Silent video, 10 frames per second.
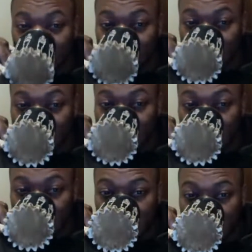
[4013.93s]
2
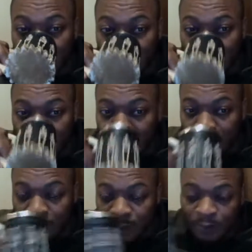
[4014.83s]
days before we can
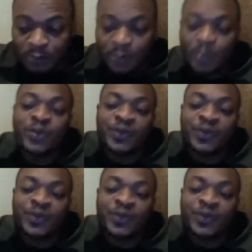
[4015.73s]
finish this thing.